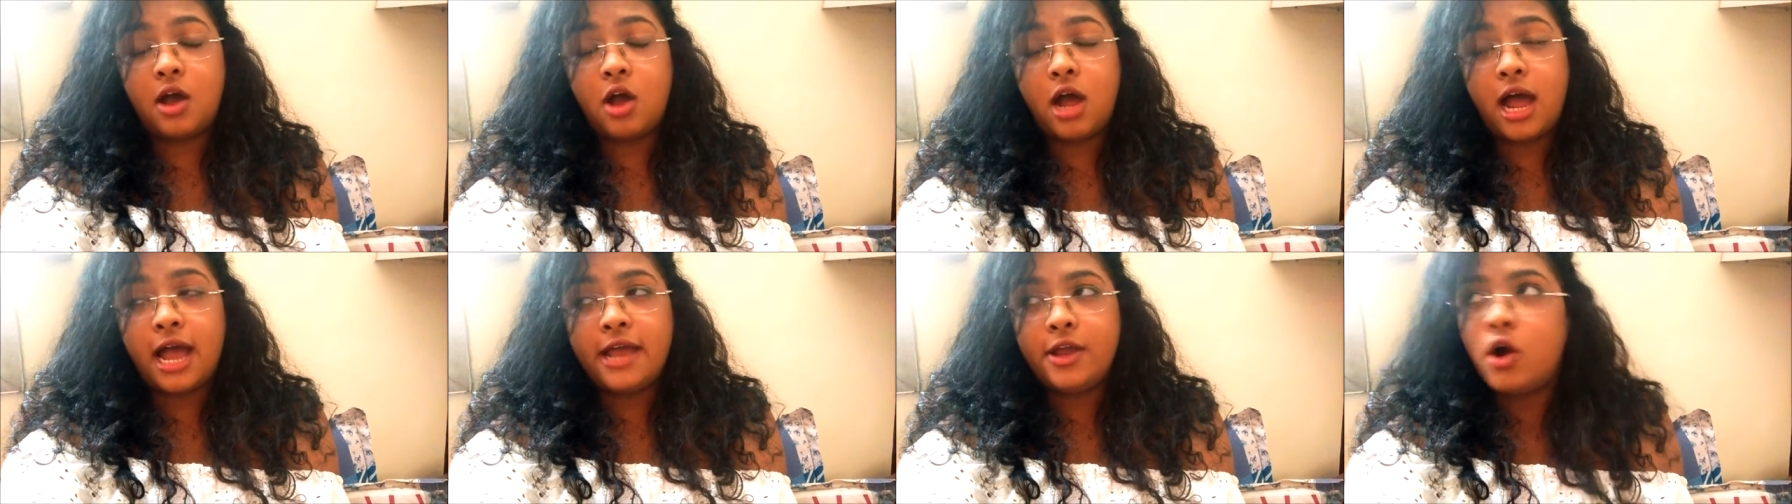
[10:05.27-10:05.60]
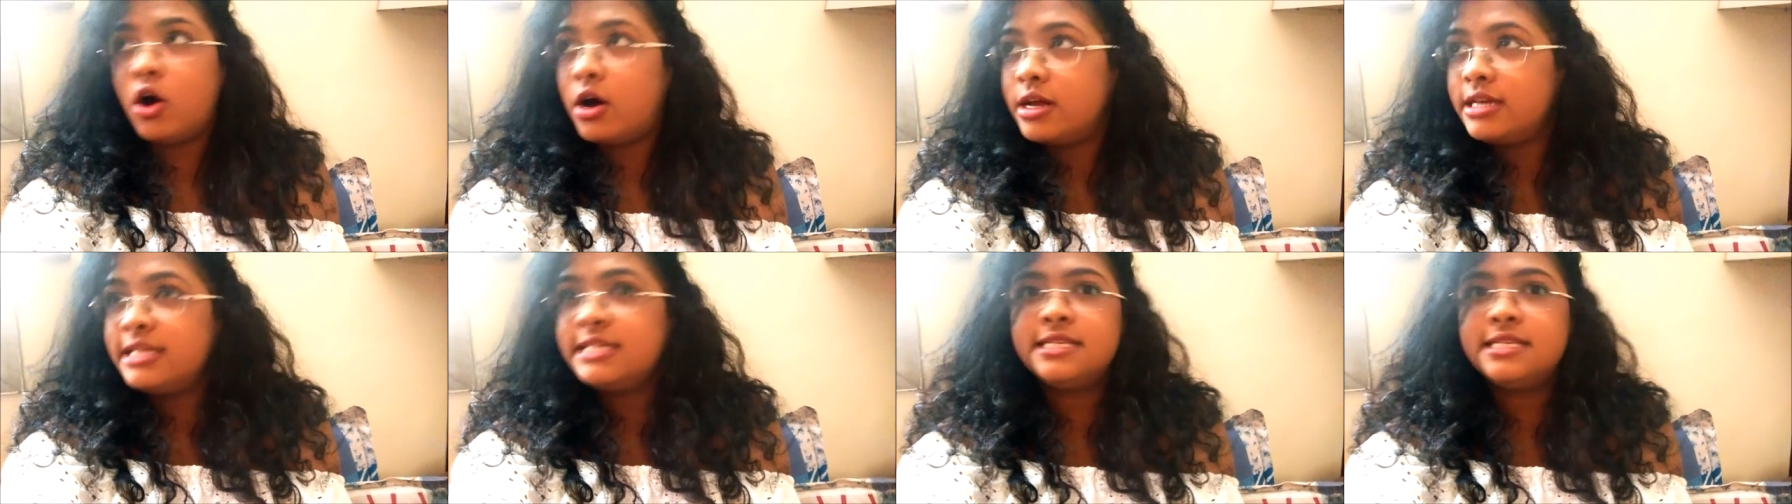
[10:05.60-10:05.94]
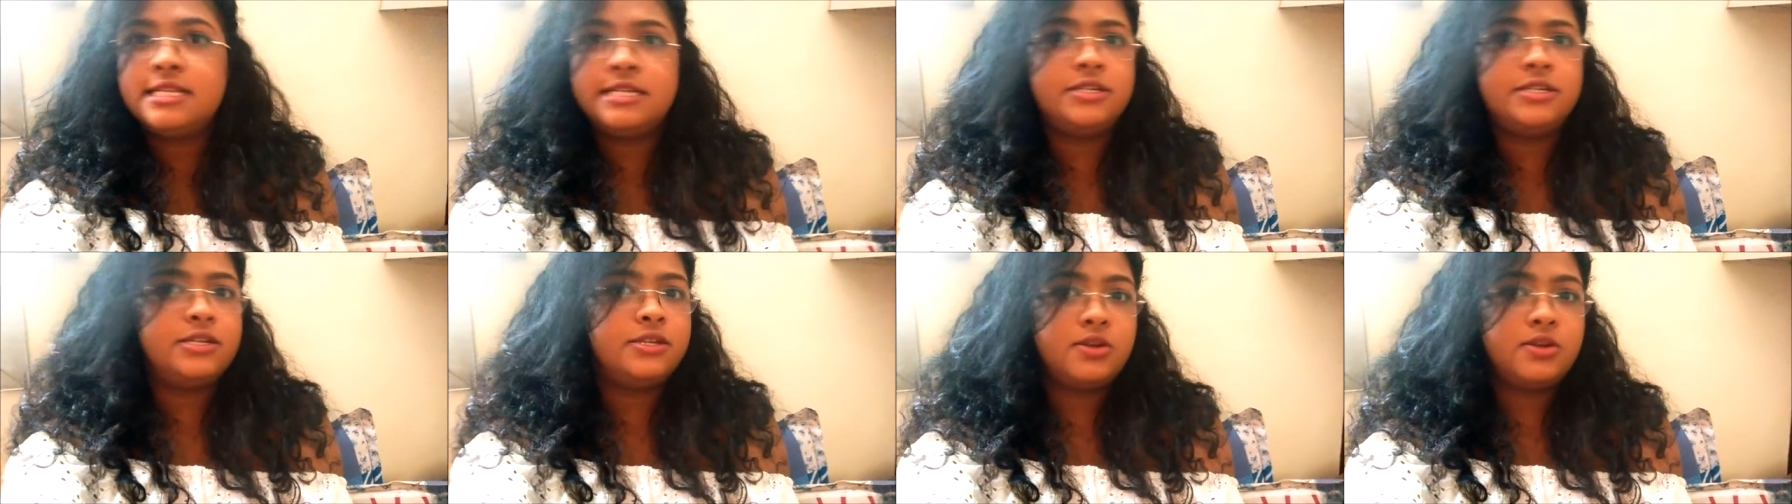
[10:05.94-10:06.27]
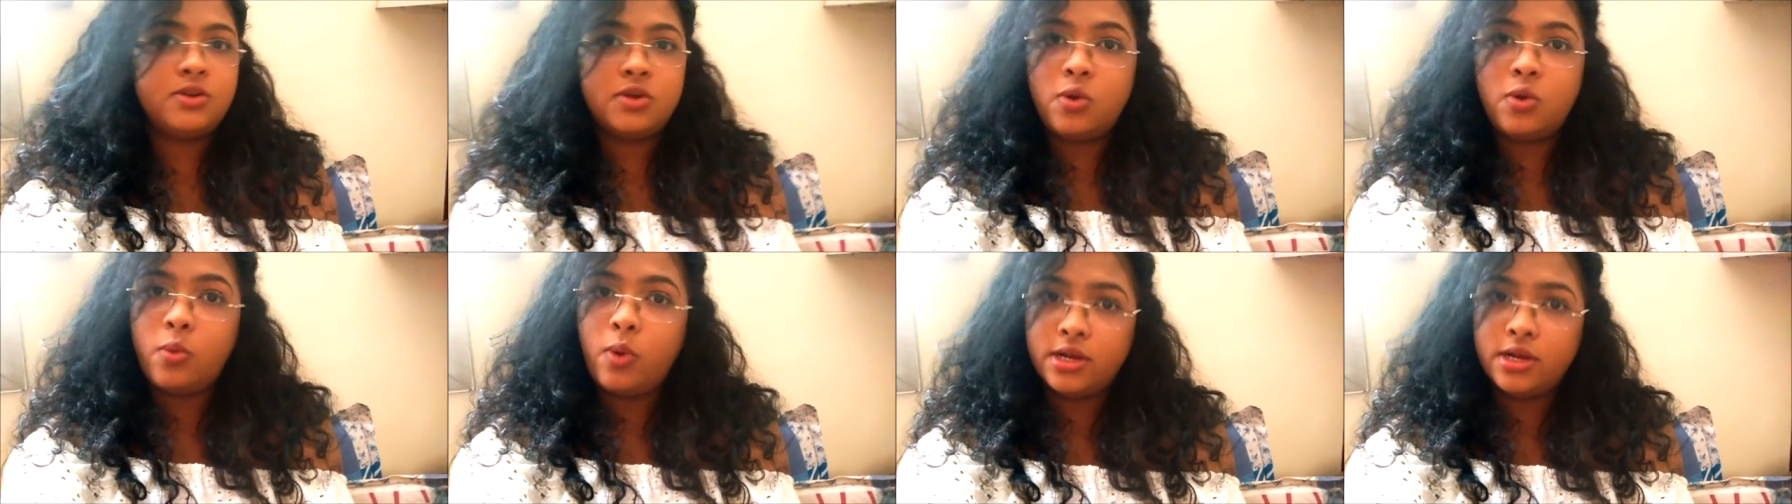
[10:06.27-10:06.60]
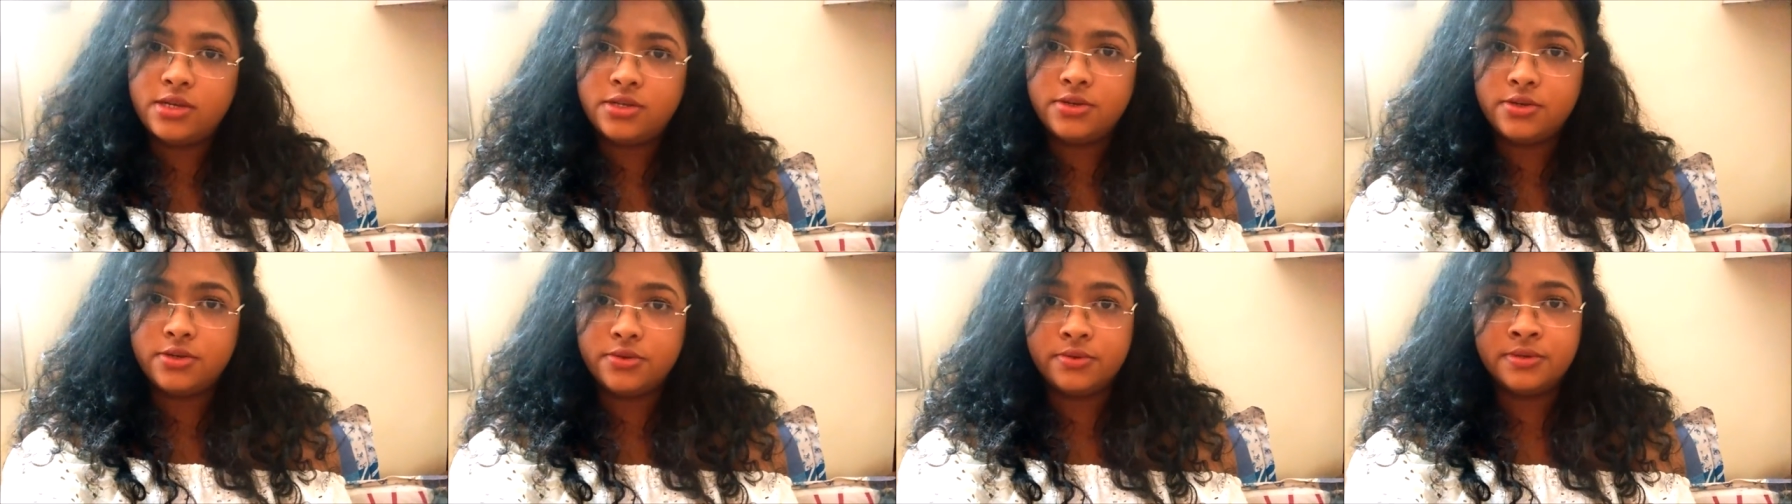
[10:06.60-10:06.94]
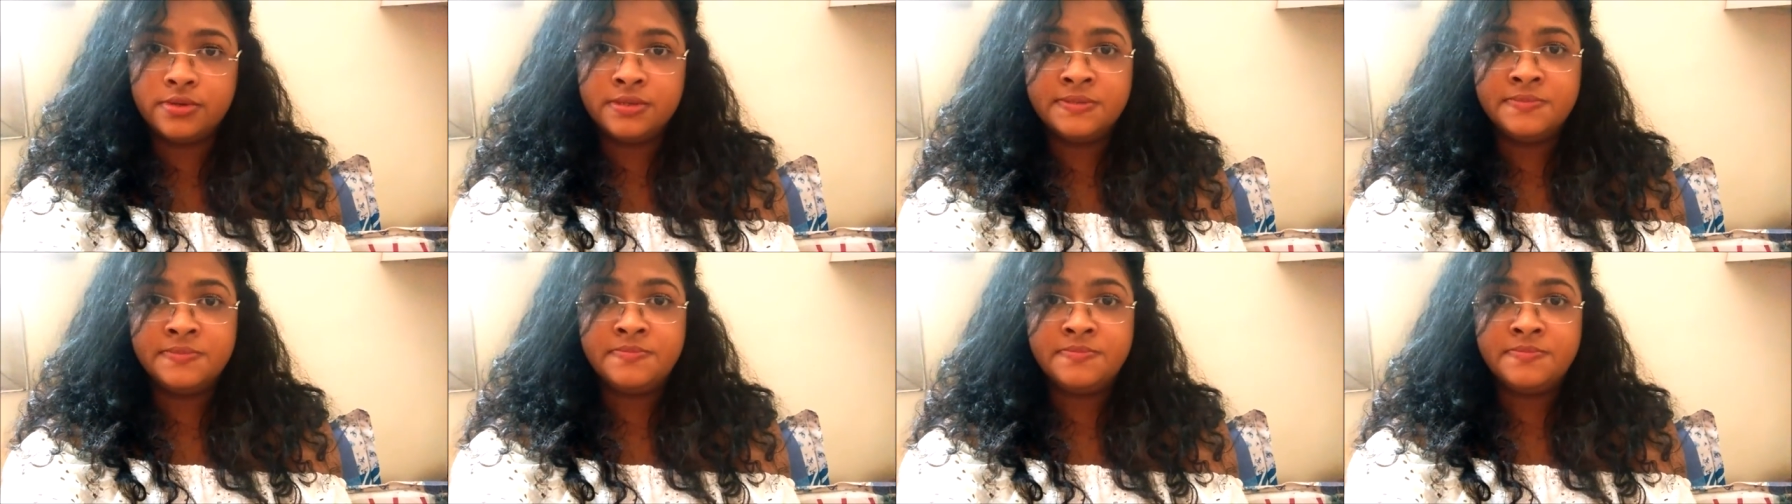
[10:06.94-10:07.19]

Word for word: I honestly didn't know what to do.